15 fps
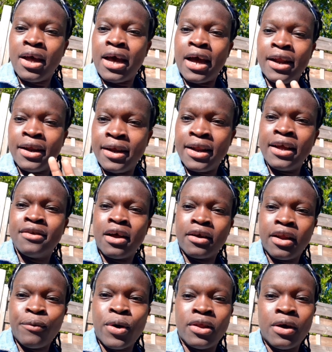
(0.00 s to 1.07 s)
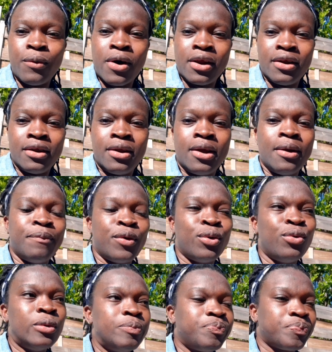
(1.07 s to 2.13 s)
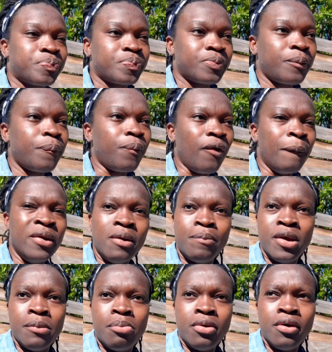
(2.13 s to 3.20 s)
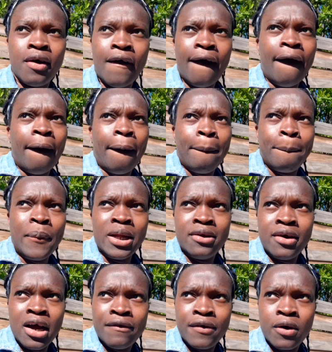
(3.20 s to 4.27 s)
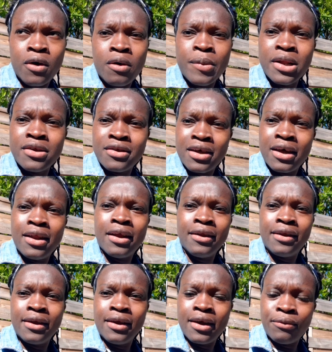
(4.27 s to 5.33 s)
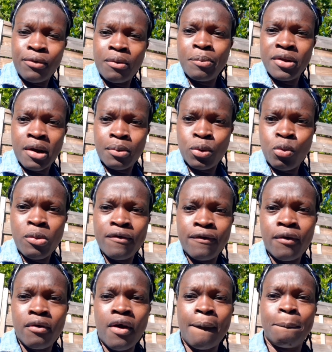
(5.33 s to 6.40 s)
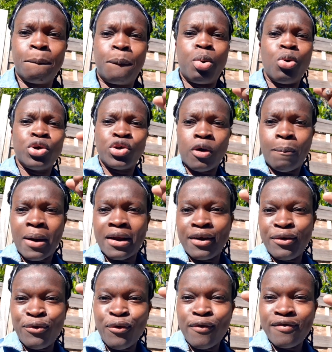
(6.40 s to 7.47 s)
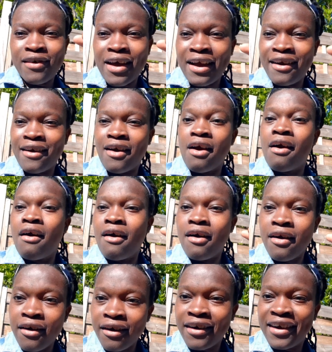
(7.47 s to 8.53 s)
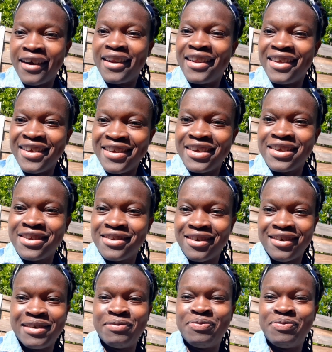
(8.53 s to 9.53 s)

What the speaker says: And he did exactly what I wanted him to do. The people, might you have to come inside and get one piece of 2x4 and push up back the roof like Hercules.